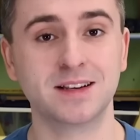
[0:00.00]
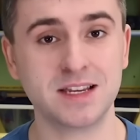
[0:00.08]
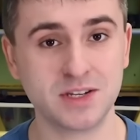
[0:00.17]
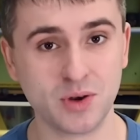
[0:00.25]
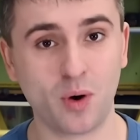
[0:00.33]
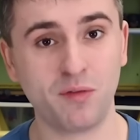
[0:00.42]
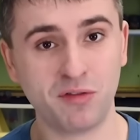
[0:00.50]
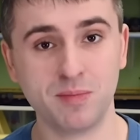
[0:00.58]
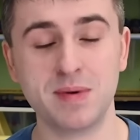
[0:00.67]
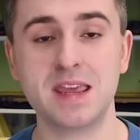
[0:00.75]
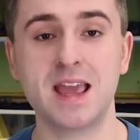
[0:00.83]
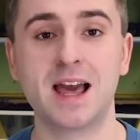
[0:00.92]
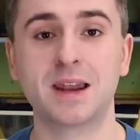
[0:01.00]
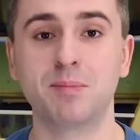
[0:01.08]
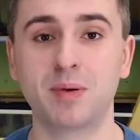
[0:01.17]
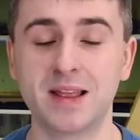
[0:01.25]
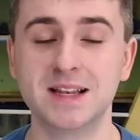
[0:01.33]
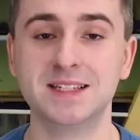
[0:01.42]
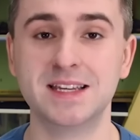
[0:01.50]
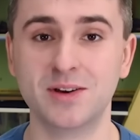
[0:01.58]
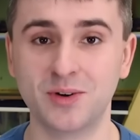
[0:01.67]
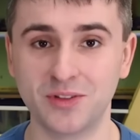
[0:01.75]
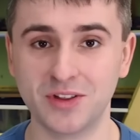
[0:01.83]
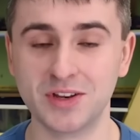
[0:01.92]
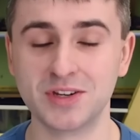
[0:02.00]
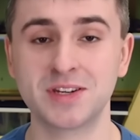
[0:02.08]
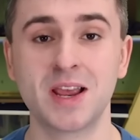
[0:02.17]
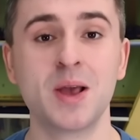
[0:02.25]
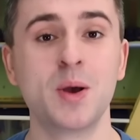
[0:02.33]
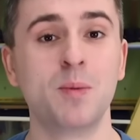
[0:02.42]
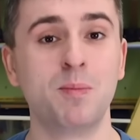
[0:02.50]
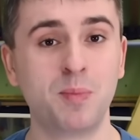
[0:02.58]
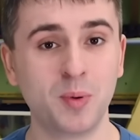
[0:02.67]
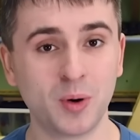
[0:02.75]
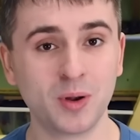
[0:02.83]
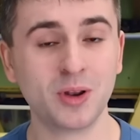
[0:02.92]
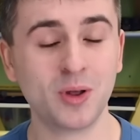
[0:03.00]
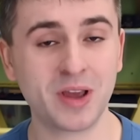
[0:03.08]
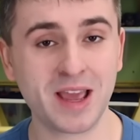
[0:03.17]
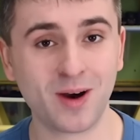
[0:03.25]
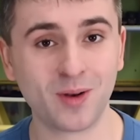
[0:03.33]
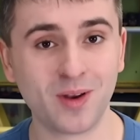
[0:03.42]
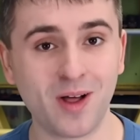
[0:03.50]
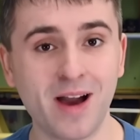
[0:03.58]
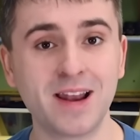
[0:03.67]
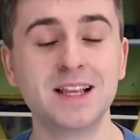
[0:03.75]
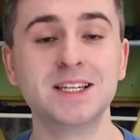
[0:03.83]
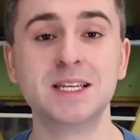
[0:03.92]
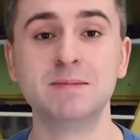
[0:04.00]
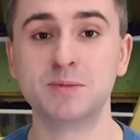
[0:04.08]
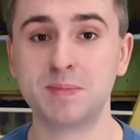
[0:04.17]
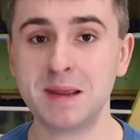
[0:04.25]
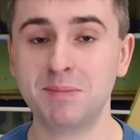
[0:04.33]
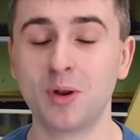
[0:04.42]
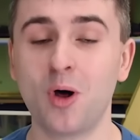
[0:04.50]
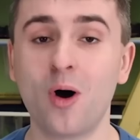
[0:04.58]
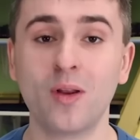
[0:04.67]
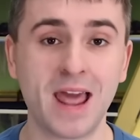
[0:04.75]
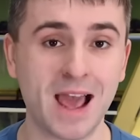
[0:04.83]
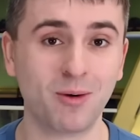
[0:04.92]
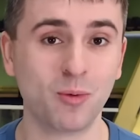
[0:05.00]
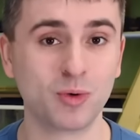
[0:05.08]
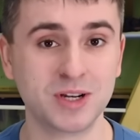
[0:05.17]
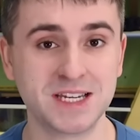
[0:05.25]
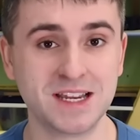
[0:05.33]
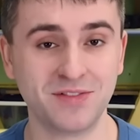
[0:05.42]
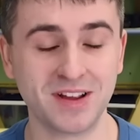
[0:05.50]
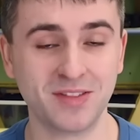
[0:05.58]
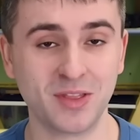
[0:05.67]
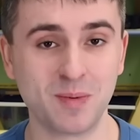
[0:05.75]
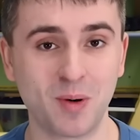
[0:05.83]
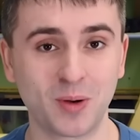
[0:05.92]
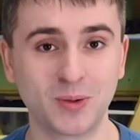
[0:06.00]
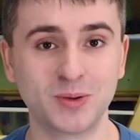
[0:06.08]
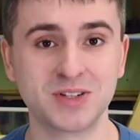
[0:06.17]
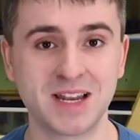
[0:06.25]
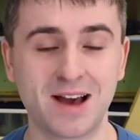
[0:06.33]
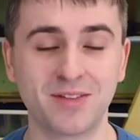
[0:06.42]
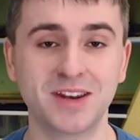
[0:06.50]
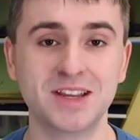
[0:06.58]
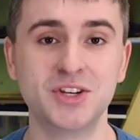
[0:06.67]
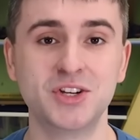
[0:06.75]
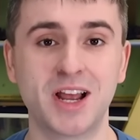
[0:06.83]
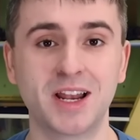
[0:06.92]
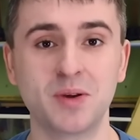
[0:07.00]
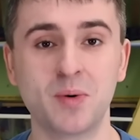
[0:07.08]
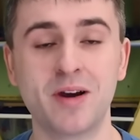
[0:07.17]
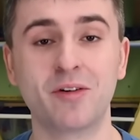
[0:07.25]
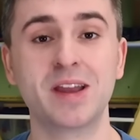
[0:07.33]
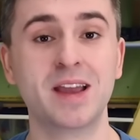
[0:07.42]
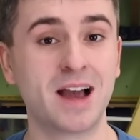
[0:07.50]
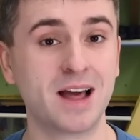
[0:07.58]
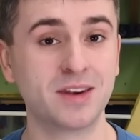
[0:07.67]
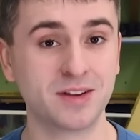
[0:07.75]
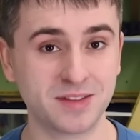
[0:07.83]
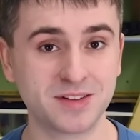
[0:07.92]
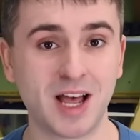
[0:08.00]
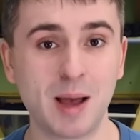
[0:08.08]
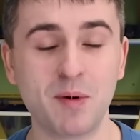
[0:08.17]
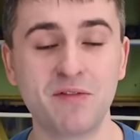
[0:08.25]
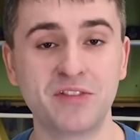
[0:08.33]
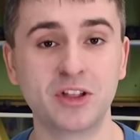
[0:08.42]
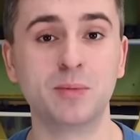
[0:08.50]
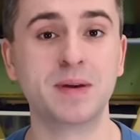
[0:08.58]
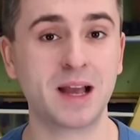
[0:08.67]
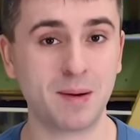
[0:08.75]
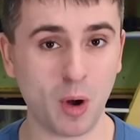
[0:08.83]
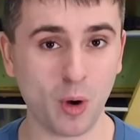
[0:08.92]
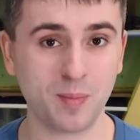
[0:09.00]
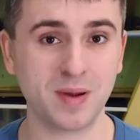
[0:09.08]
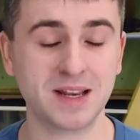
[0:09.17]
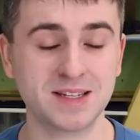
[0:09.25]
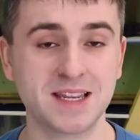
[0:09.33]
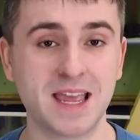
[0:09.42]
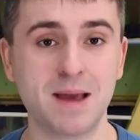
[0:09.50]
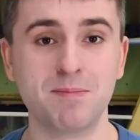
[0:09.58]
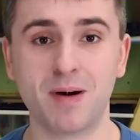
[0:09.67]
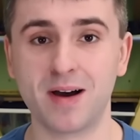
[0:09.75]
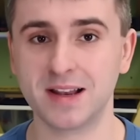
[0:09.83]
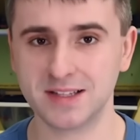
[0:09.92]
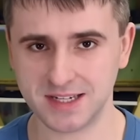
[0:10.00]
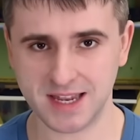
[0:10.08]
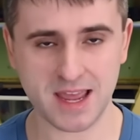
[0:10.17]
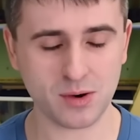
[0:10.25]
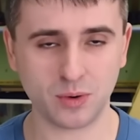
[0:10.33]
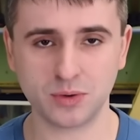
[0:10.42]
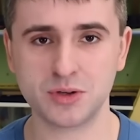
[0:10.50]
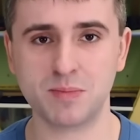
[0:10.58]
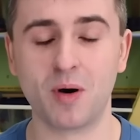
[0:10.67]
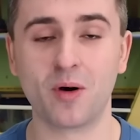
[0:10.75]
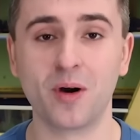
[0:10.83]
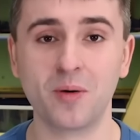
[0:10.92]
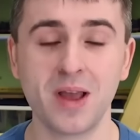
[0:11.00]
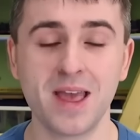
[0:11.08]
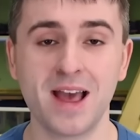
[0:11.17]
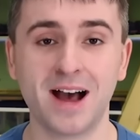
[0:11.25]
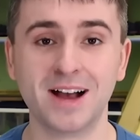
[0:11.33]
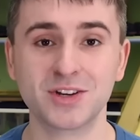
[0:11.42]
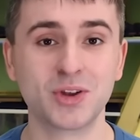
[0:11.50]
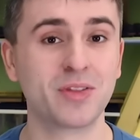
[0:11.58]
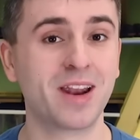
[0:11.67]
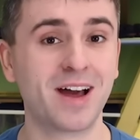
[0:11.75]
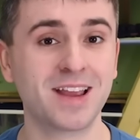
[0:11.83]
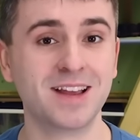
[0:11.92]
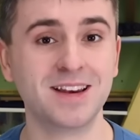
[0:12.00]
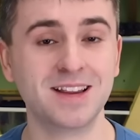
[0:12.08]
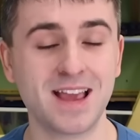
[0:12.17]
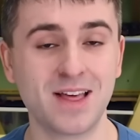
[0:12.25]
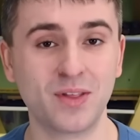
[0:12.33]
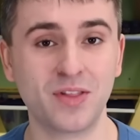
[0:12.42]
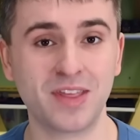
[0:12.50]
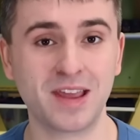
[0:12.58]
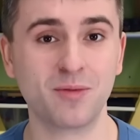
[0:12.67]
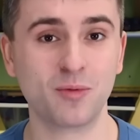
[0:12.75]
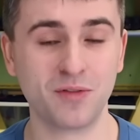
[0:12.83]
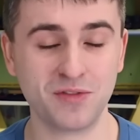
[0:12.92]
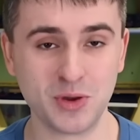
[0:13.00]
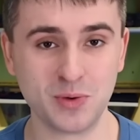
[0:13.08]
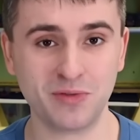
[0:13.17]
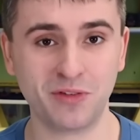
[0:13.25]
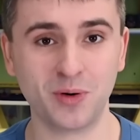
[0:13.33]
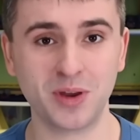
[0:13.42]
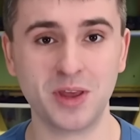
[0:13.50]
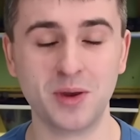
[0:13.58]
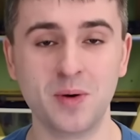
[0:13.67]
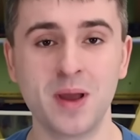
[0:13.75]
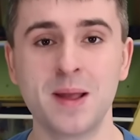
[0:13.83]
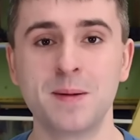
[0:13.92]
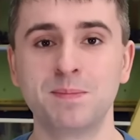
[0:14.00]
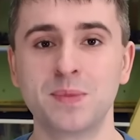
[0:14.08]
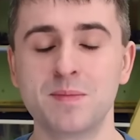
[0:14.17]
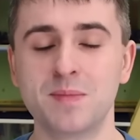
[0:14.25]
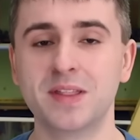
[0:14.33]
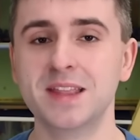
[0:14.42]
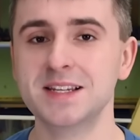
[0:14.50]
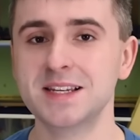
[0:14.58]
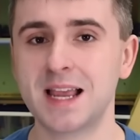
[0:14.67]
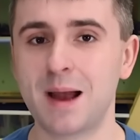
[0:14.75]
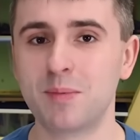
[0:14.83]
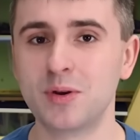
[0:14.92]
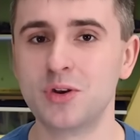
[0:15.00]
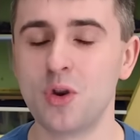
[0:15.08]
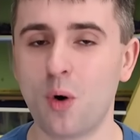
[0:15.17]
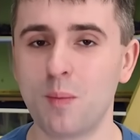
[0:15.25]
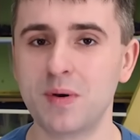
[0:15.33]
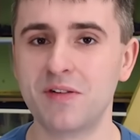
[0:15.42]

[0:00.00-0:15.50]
least not for me and plenty others. But looking online, it seems people are now receiving the models now that it's January, and at the time of filming, I'm hoping to get mine today or tomorrow so that I can get the thing reviewed for you. But this has happened not